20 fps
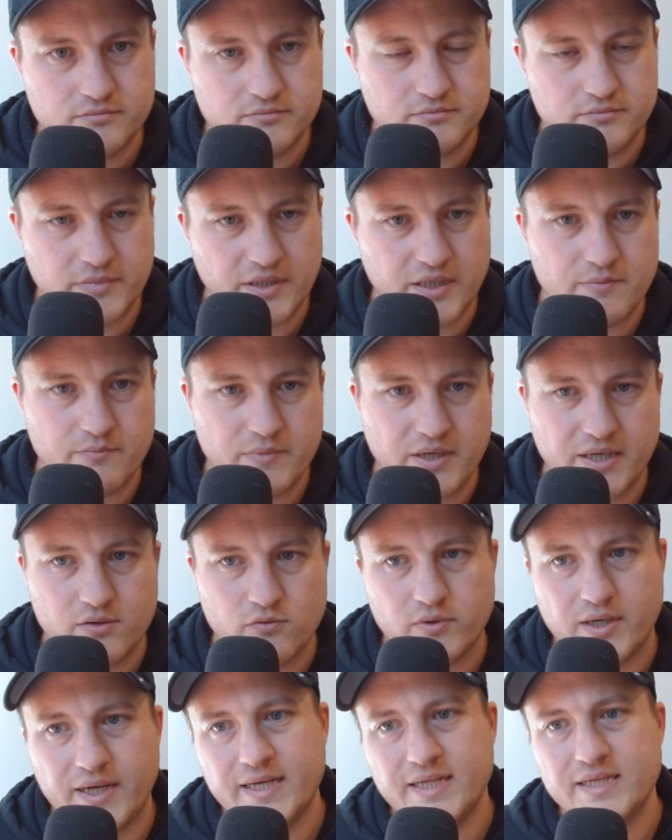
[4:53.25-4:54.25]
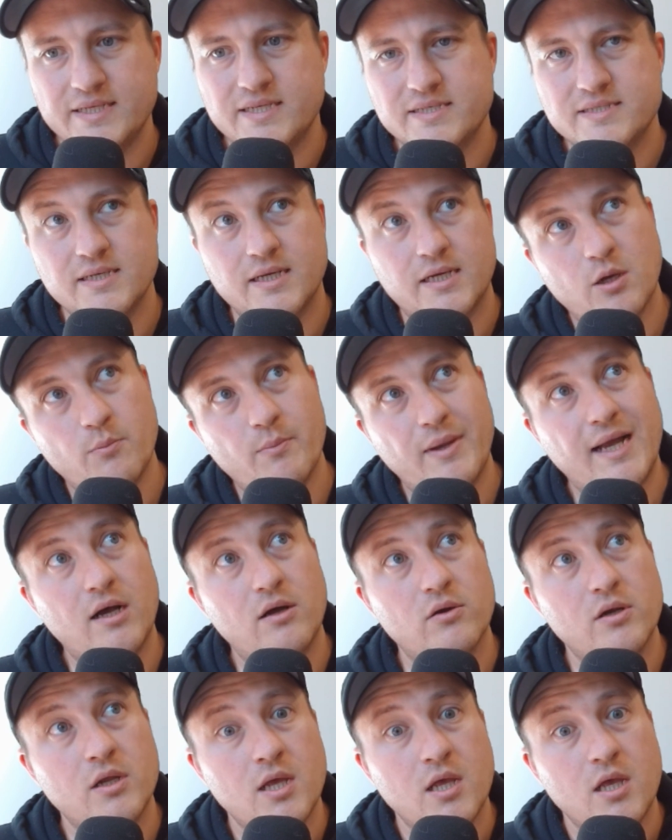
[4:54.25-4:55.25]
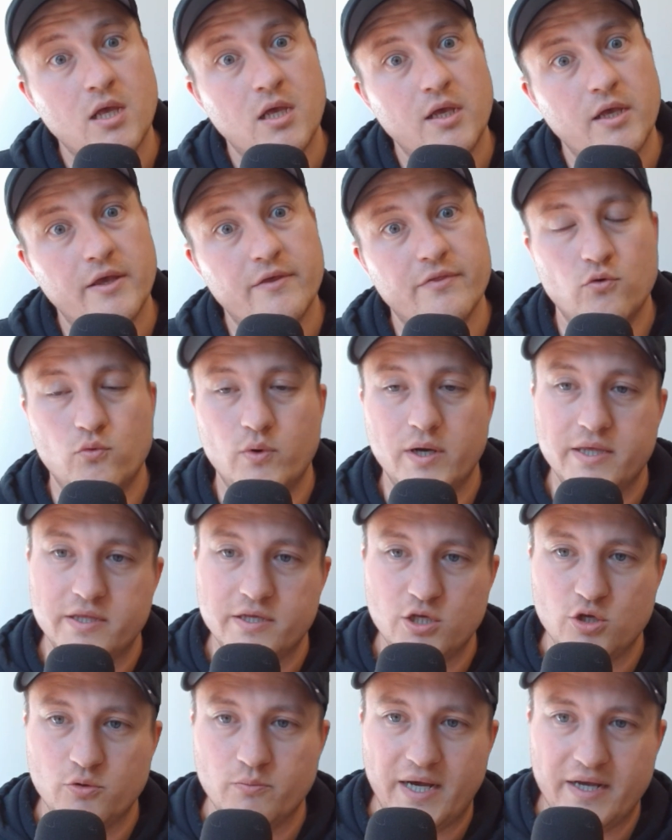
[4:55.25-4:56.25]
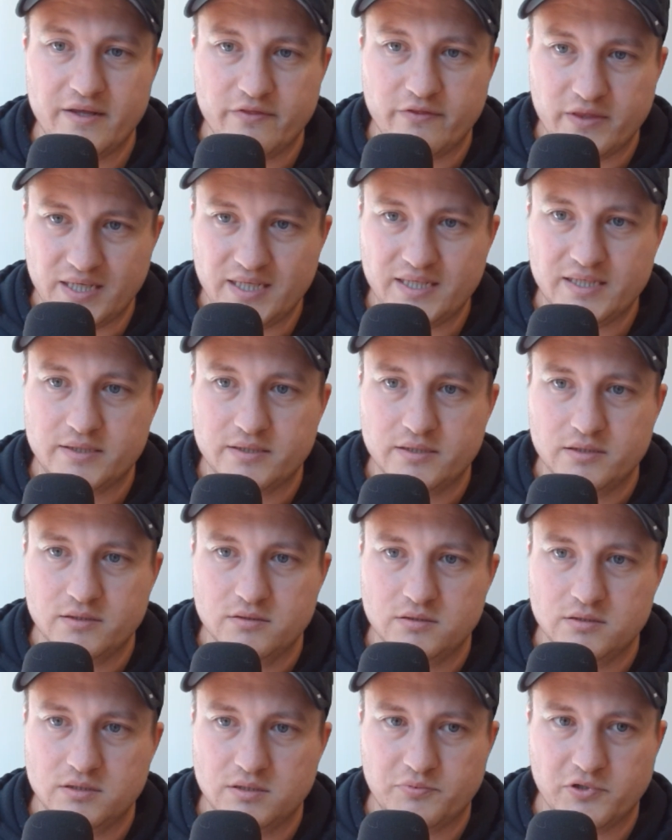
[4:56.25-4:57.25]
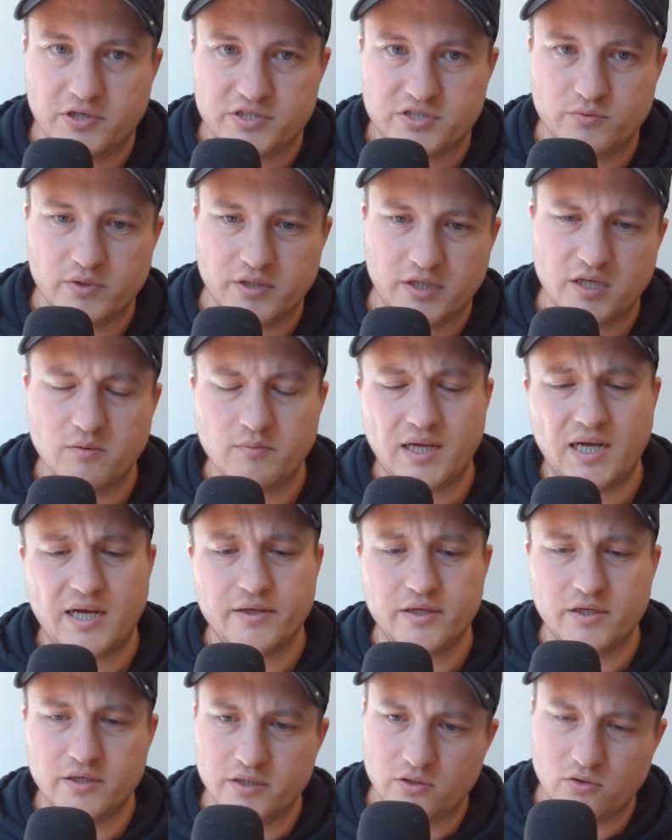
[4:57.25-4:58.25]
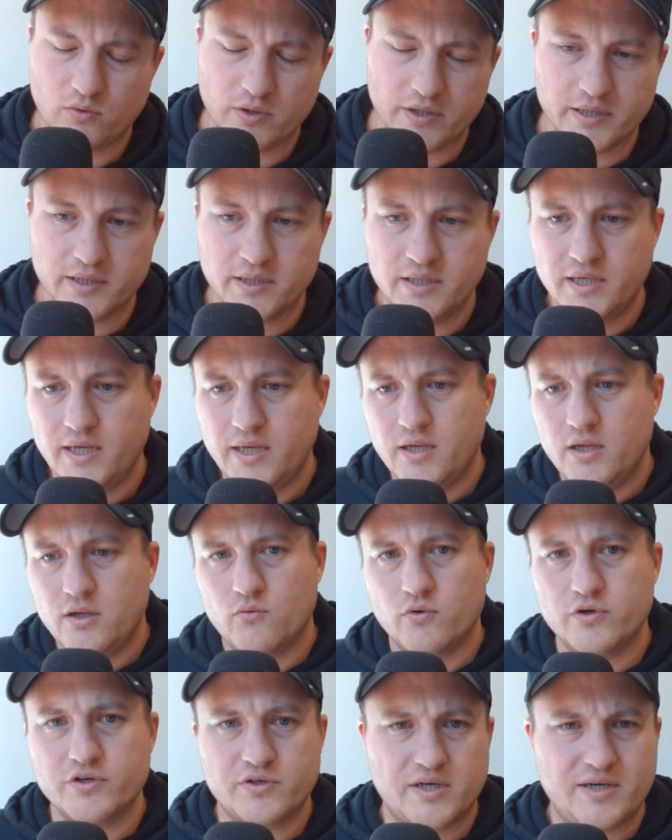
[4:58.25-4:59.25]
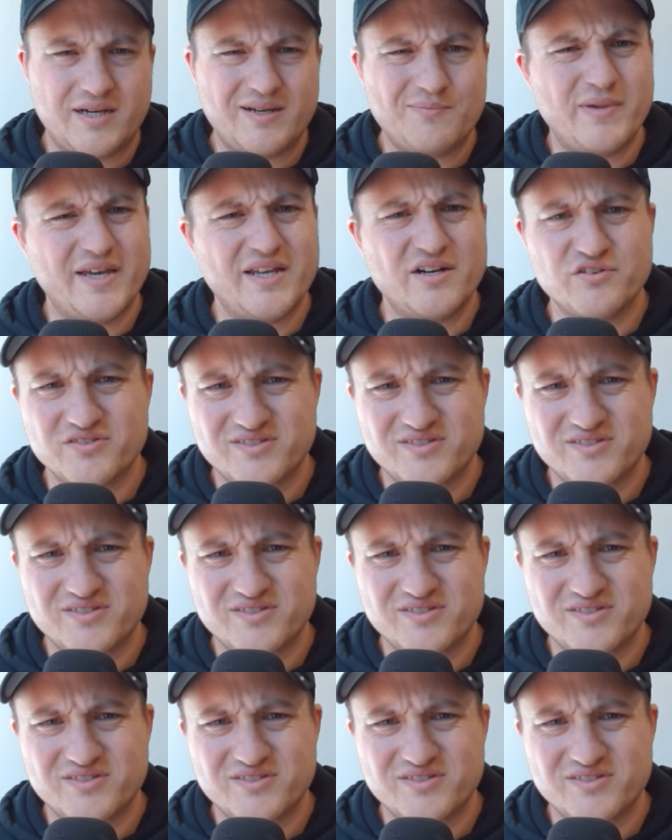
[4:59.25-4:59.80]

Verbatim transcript: in men, right? It doesn't come out in the way that you might think depression would come out, you know, where men are